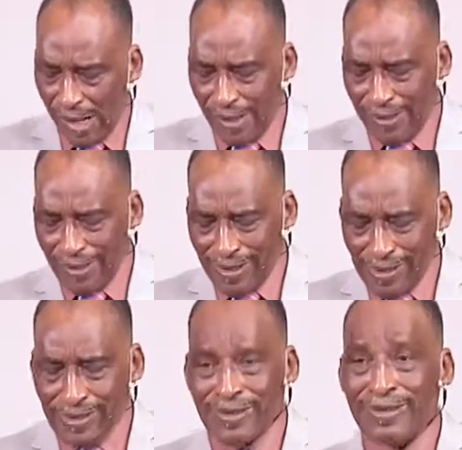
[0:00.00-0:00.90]
And
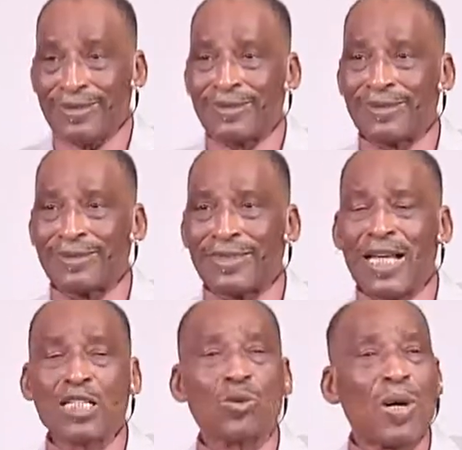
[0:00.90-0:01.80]
the
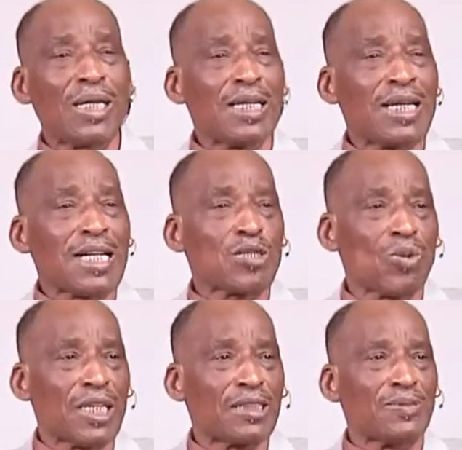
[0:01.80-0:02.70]
next one, the last
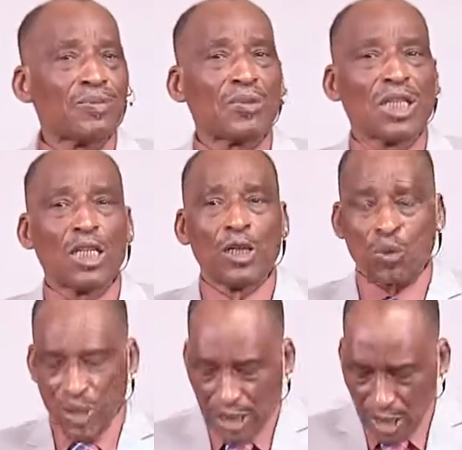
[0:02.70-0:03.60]
one,
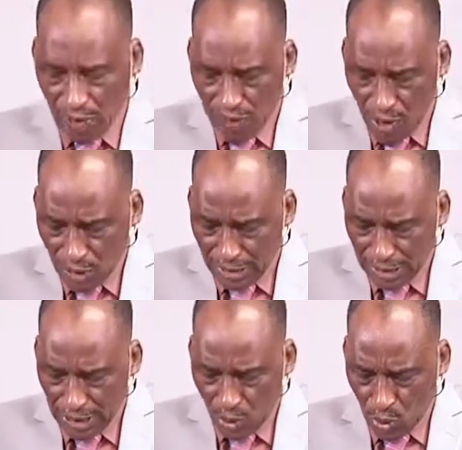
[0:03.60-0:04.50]
which is found
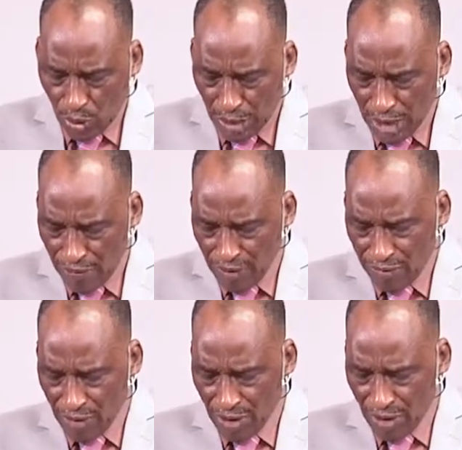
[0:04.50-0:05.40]
in Luke
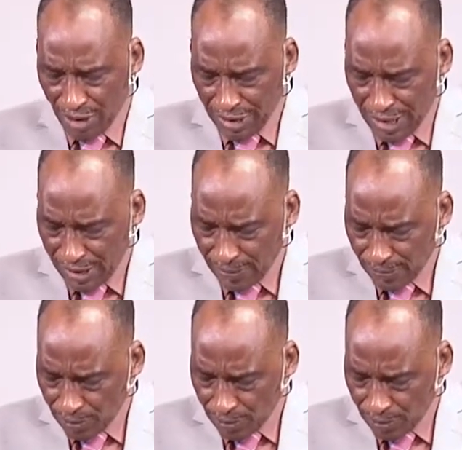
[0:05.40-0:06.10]
11, verse 13.